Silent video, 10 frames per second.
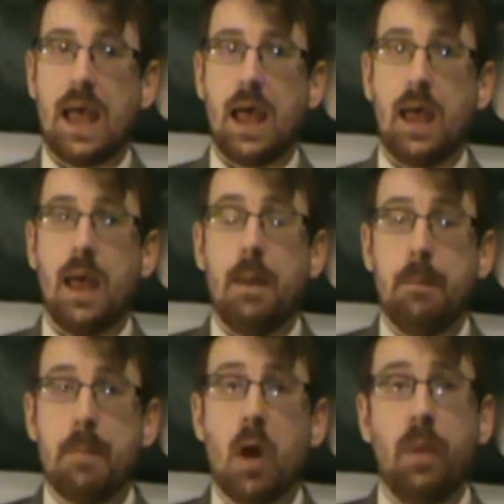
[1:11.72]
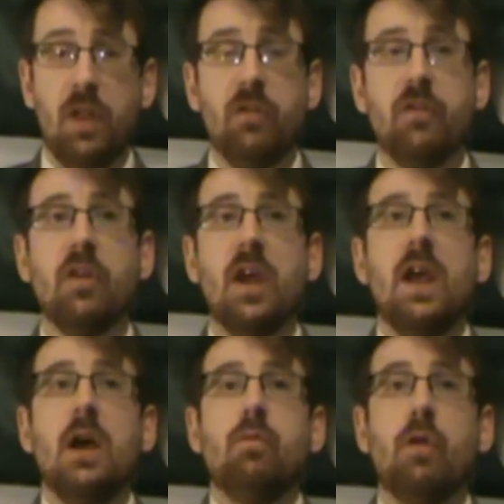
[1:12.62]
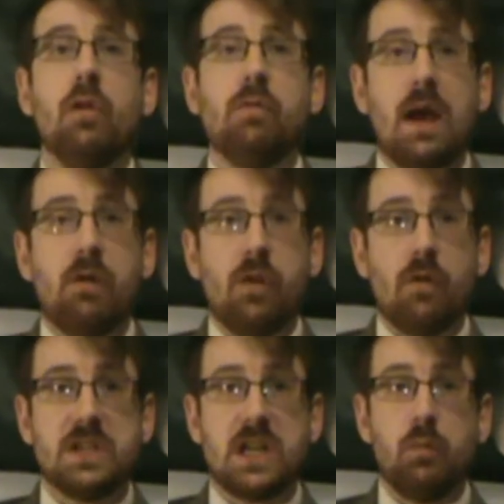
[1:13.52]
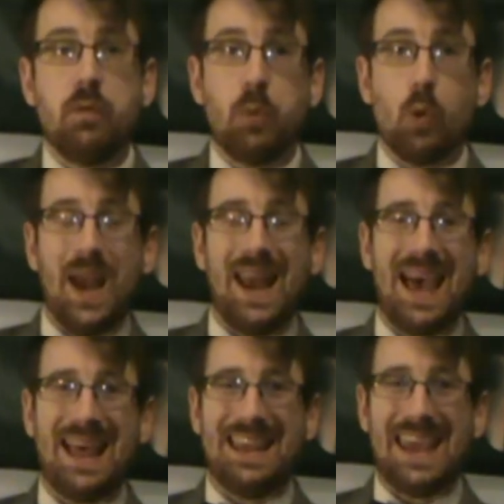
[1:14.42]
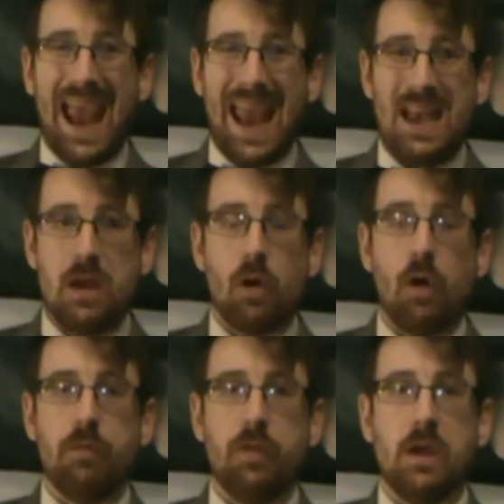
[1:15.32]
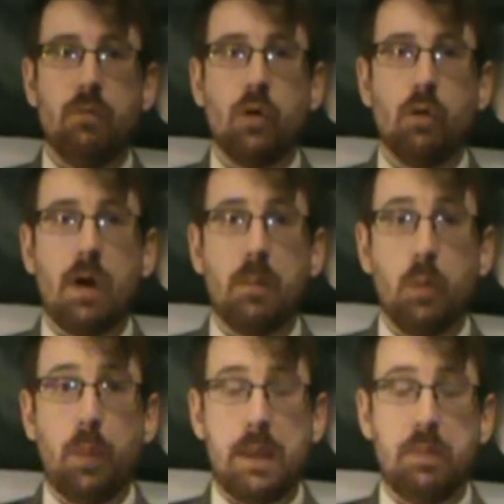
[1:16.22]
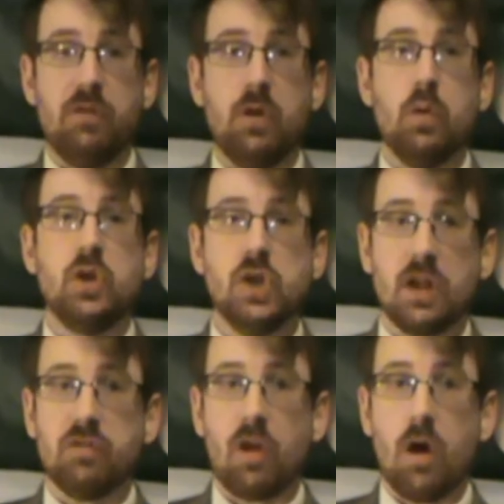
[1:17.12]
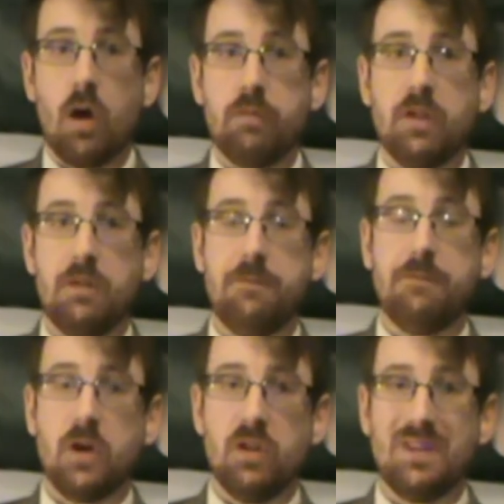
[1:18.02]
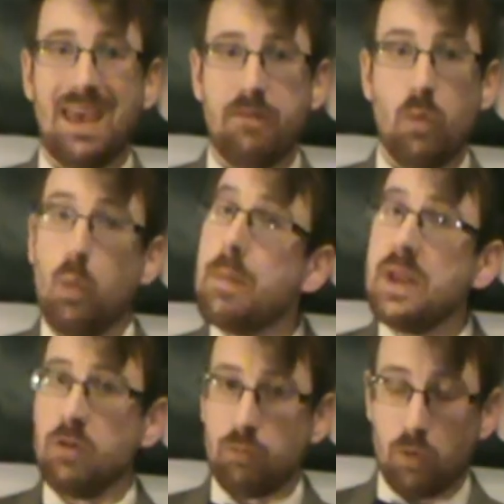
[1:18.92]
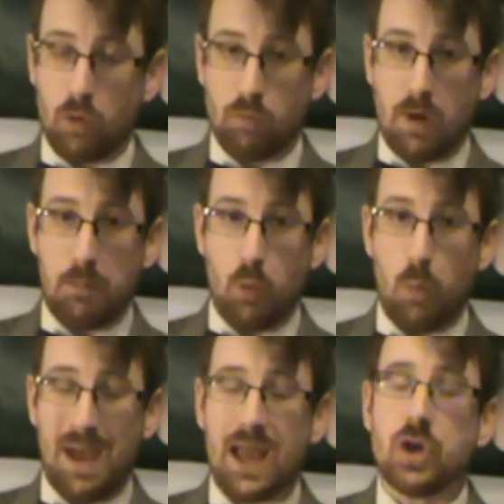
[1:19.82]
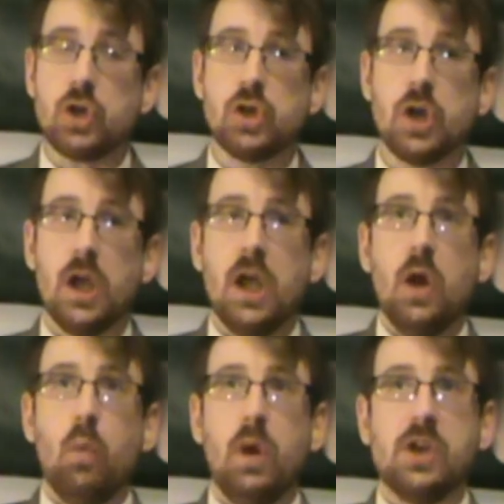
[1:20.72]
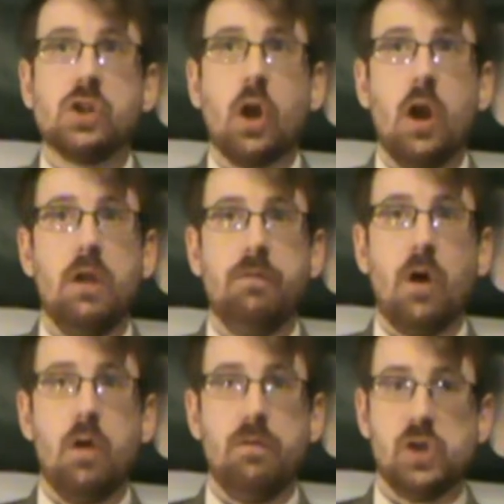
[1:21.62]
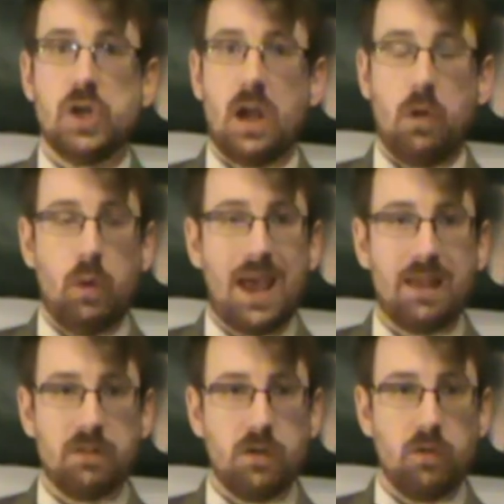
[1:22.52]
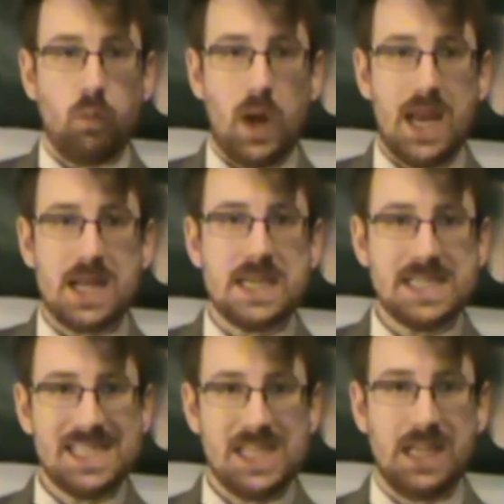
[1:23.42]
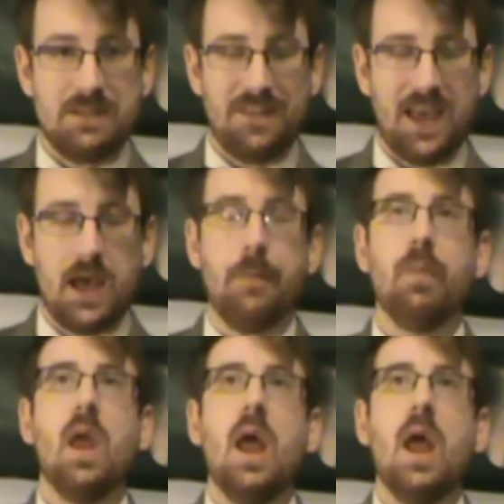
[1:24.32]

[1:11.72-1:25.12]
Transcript: moments. Ronda Rousey obviously was brought in at the end of the Royal Rumble pay-per-view, just after the first ever Women's Royal Rumble match, which kind of overshadowed Asuka's win. Cheers for that.